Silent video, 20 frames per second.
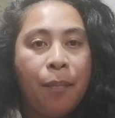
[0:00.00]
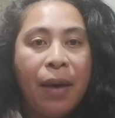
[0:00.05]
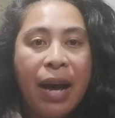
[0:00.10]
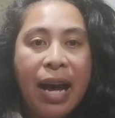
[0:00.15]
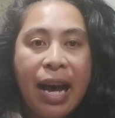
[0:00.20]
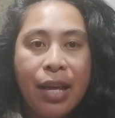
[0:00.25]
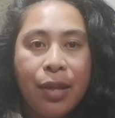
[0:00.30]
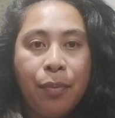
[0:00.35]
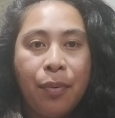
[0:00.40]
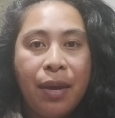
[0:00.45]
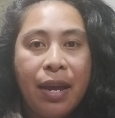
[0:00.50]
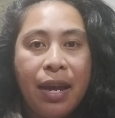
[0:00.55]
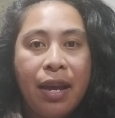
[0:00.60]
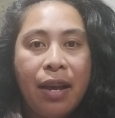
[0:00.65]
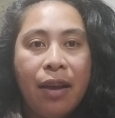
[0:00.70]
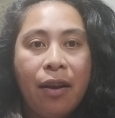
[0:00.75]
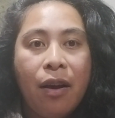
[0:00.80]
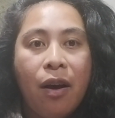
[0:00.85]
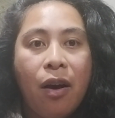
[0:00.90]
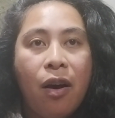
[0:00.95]

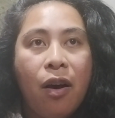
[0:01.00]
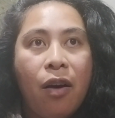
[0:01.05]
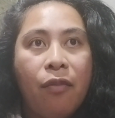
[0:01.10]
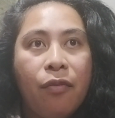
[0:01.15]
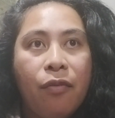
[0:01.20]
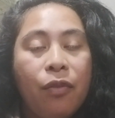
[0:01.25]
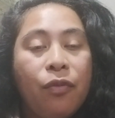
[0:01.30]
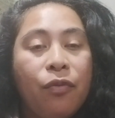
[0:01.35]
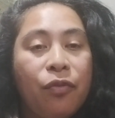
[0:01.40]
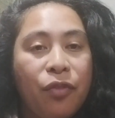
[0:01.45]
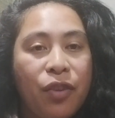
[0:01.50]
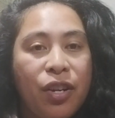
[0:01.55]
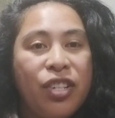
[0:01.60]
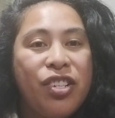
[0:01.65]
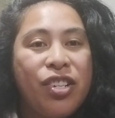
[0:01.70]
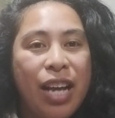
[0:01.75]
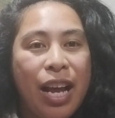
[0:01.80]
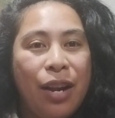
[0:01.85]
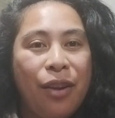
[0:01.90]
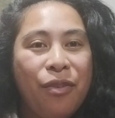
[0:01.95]
pathway of
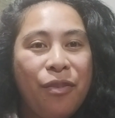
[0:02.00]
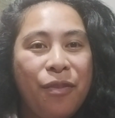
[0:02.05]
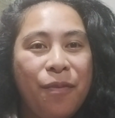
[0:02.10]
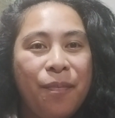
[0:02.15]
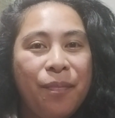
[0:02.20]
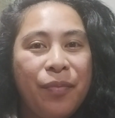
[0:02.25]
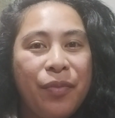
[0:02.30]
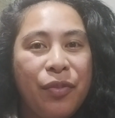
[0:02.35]
fresh galo